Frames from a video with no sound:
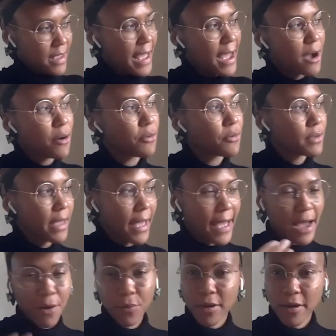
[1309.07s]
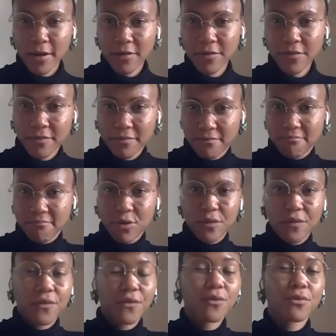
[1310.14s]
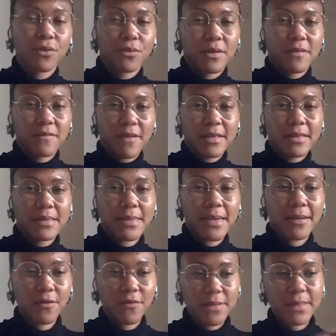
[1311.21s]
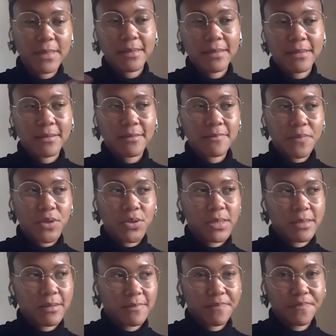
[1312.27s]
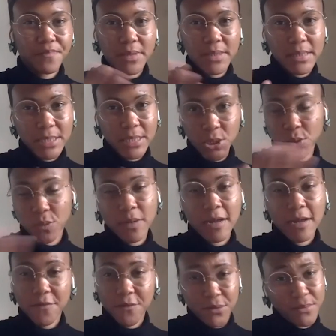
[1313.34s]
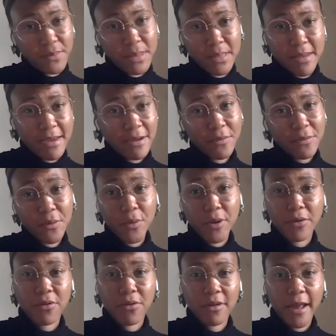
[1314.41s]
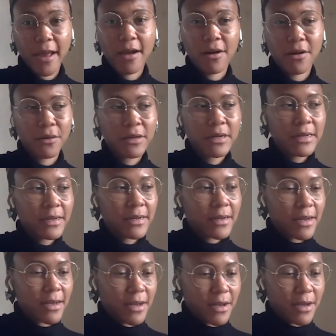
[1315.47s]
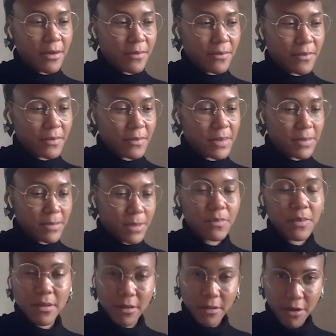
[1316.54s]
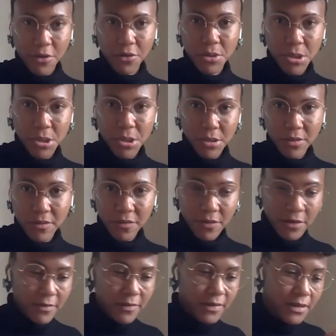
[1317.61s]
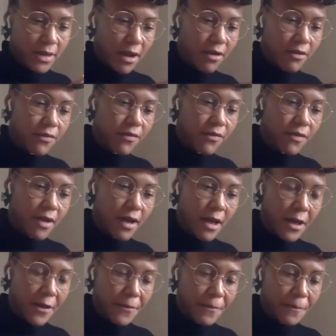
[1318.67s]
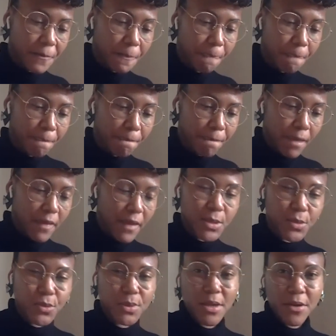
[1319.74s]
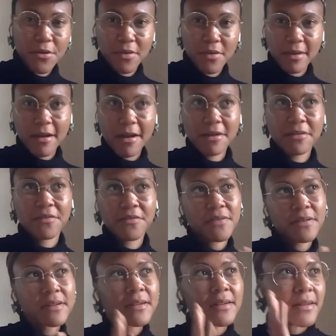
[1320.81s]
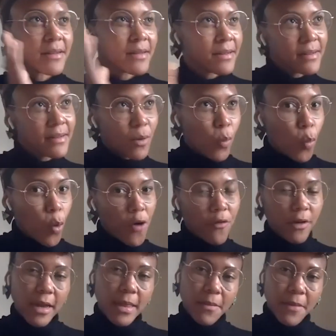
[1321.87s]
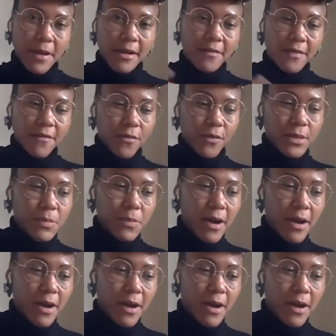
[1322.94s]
how we kind of move forward with events, and obviously using digital platforms like what we're on now seems to be the go-to for a lot of stuff. There's also the kind of worry in the back of everyone's